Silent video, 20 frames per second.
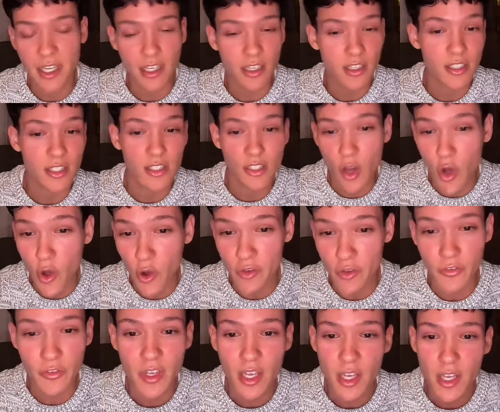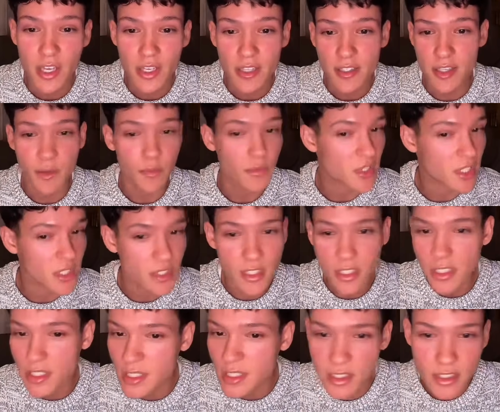letting us know if
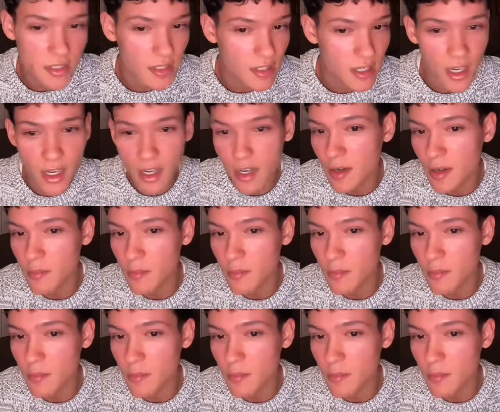something's